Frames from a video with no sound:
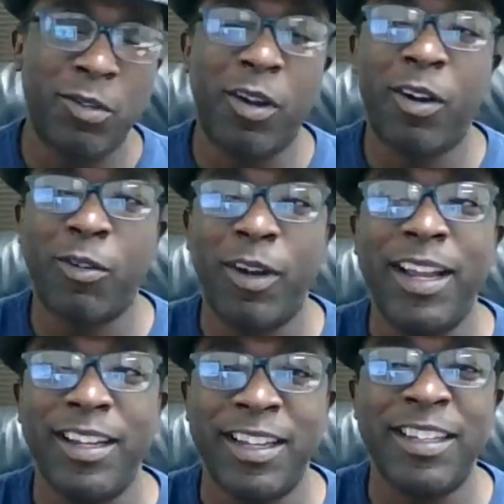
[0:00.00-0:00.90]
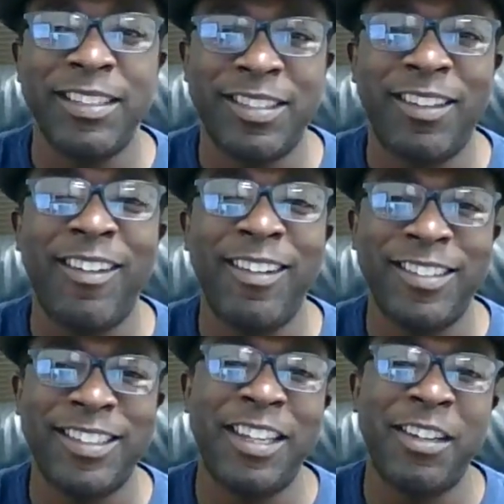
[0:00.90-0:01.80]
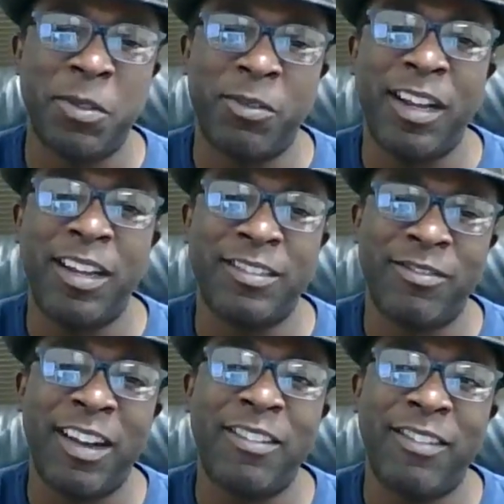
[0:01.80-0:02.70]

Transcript: wrong rate? And it's hard to give them the right rate.